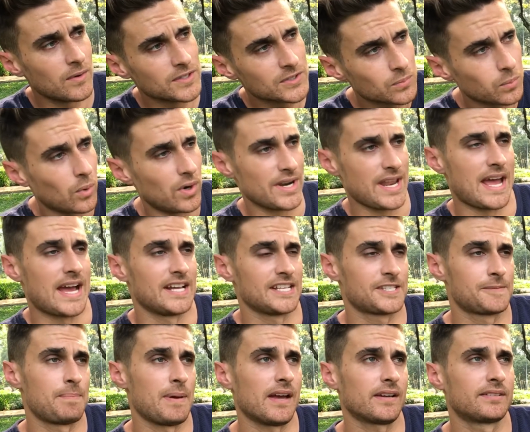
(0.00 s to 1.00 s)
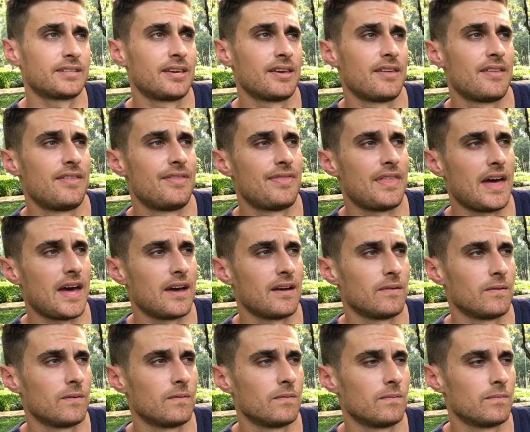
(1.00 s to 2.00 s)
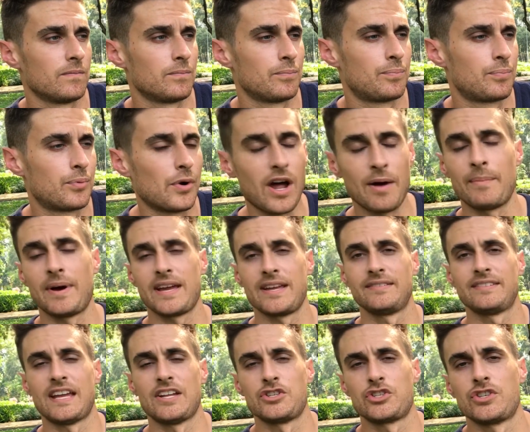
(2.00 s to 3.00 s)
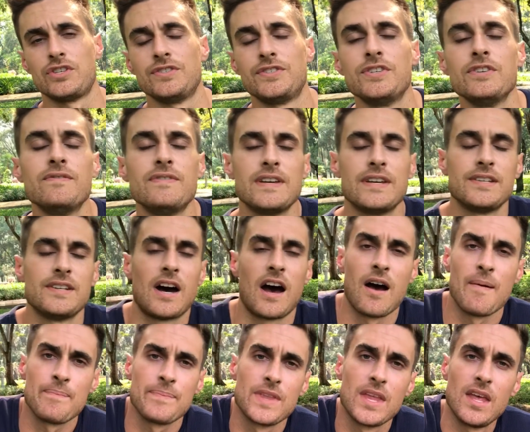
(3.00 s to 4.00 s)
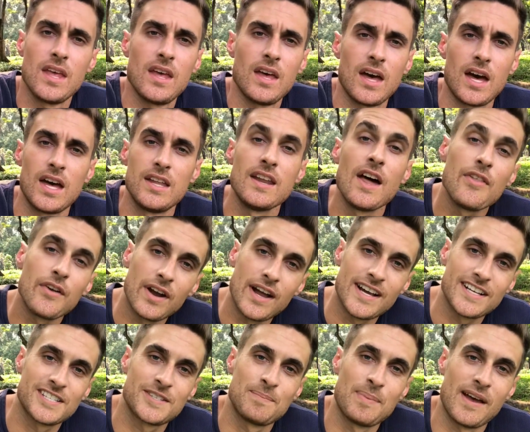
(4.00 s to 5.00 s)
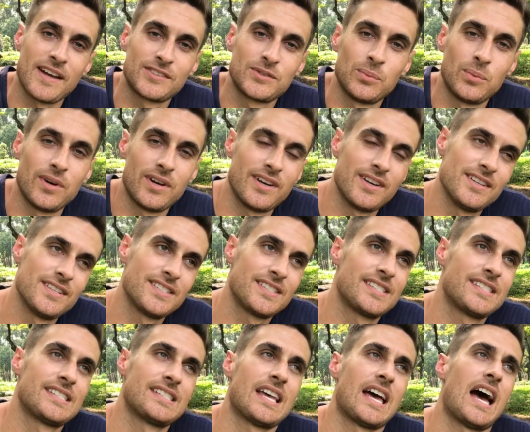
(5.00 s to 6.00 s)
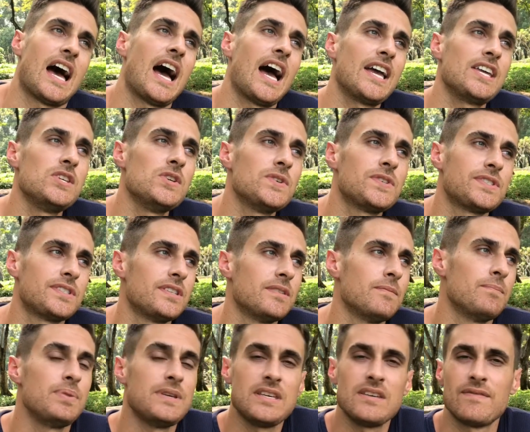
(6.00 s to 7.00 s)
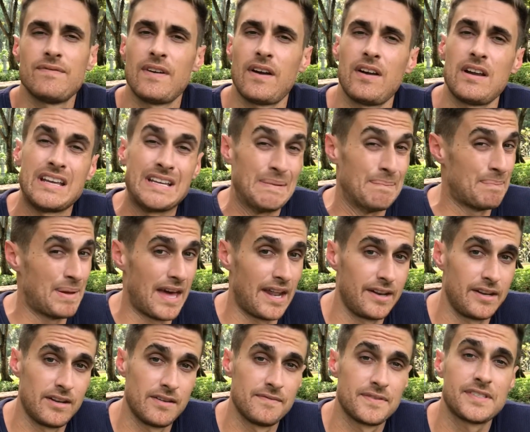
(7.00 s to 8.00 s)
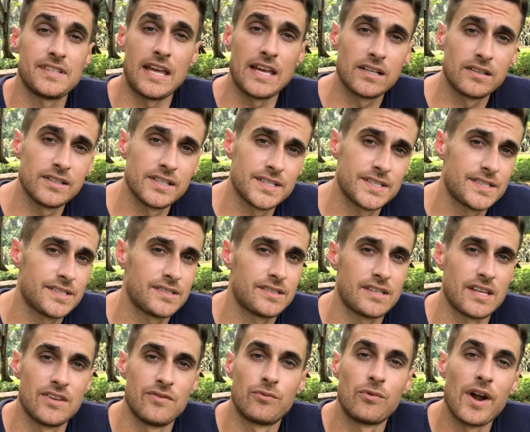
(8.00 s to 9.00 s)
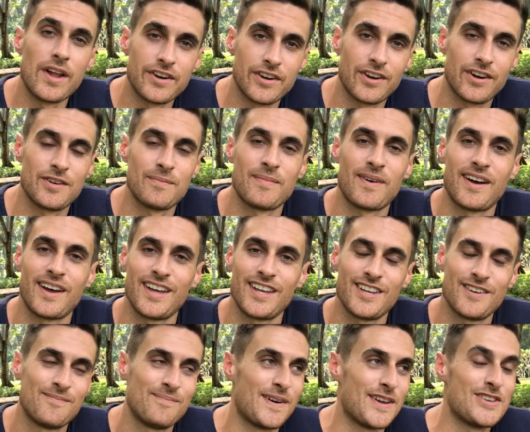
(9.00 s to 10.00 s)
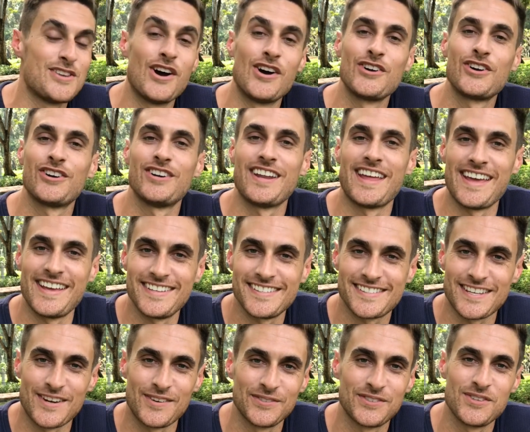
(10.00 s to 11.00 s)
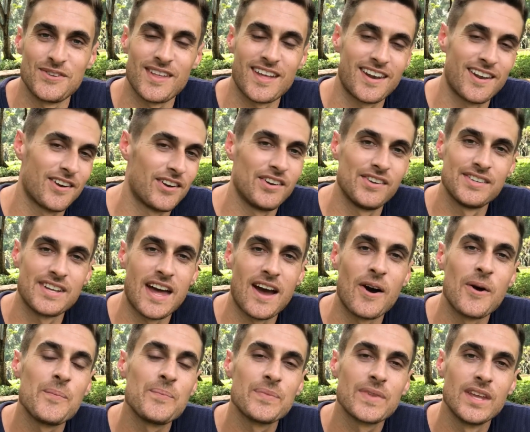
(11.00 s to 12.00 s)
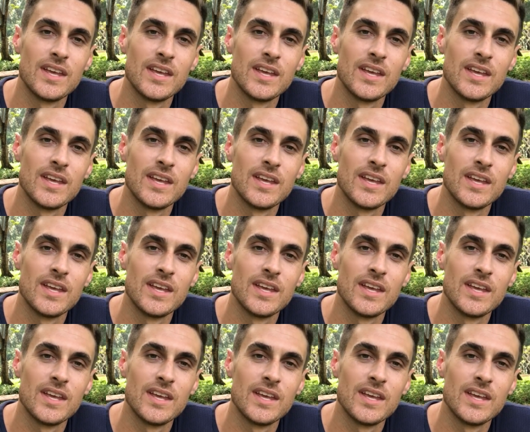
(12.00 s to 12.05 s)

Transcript: was one aspect that brought my attention to Vietnam. Another aspect was I used to be a very competitive cyclist and runner in my younger days. I don't do that at all now,